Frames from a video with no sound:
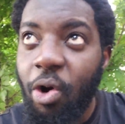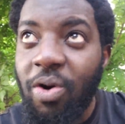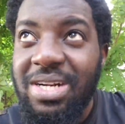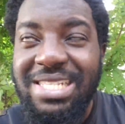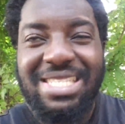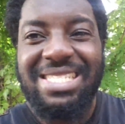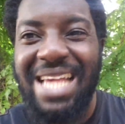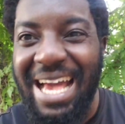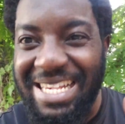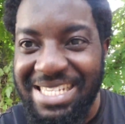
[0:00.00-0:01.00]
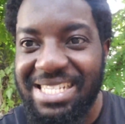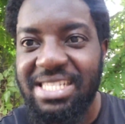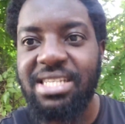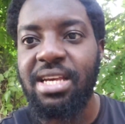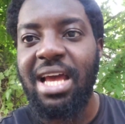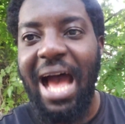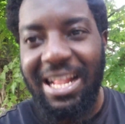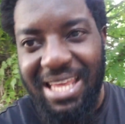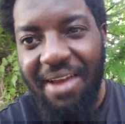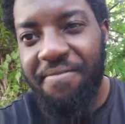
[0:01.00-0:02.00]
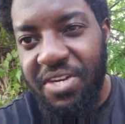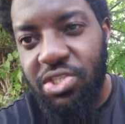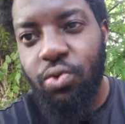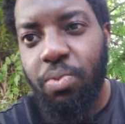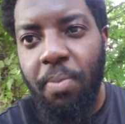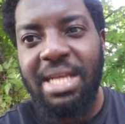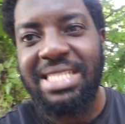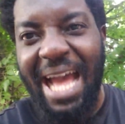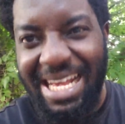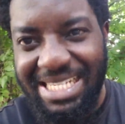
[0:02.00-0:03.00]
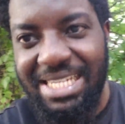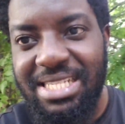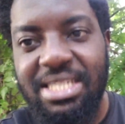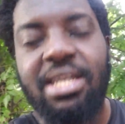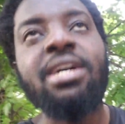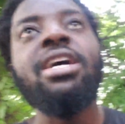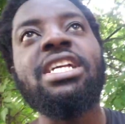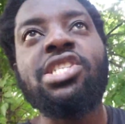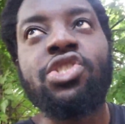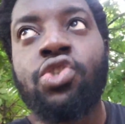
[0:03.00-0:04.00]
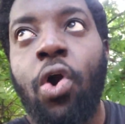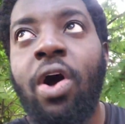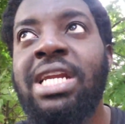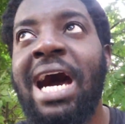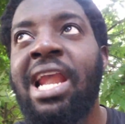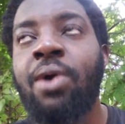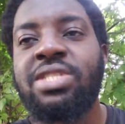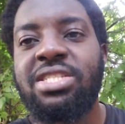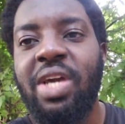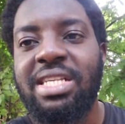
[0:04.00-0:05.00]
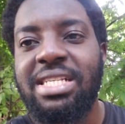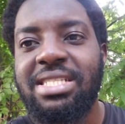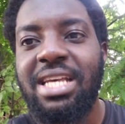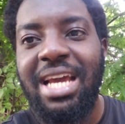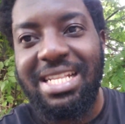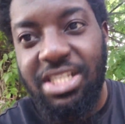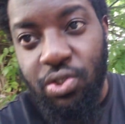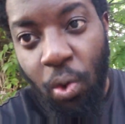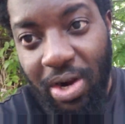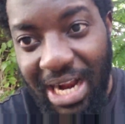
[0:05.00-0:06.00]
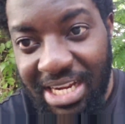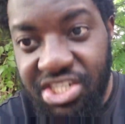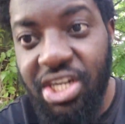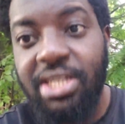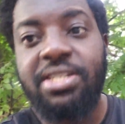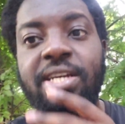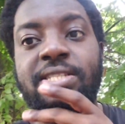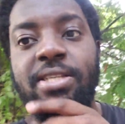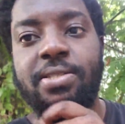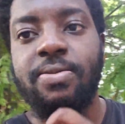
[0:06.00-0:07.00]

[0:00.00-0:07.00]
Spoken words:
all the things that exist, at every single moment that exists, it is God that allows it to exist. It is God that literally creates